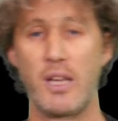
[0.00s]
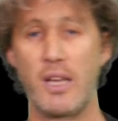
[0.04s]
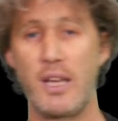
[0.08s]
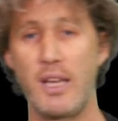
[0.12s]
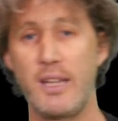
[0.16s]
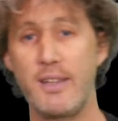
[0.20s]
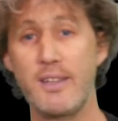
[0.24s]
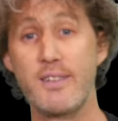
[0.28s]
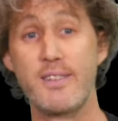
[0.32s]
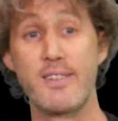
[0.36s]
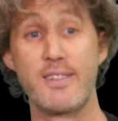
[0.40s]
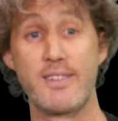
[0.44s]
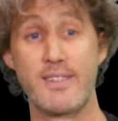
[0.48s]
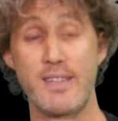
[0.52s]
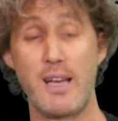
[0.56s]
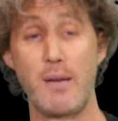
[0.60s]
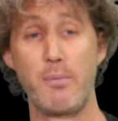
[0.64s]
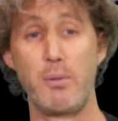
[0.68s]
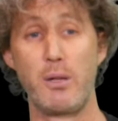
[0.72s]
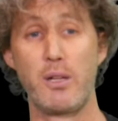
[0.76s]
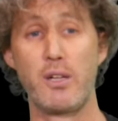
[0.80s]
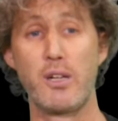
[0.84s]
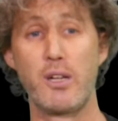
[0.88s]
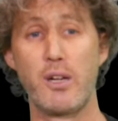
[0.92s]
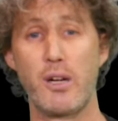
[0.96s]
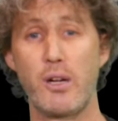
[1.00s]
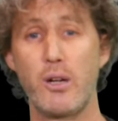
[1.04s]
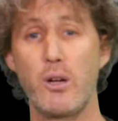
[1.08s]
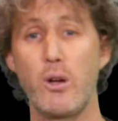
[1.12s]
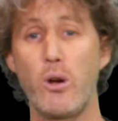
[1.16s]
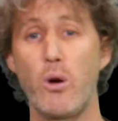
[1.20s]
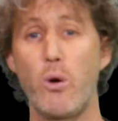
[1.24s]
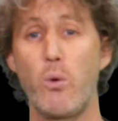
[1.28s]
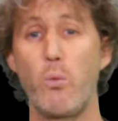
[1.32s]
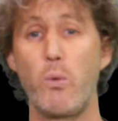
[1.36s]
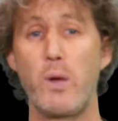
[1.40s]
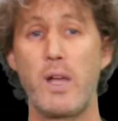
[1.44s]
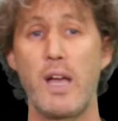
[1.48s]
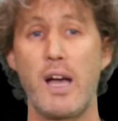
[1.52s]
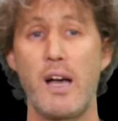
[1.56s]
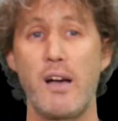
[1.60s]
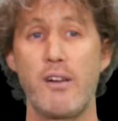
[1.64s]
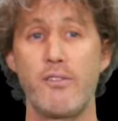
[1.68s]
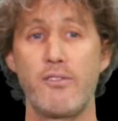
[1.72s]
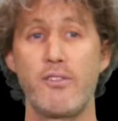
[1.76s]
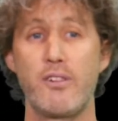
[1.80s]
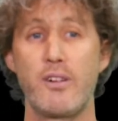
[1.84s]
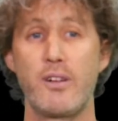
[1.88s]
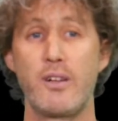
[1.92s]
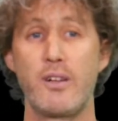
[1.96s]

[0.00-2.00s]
In this example here, we have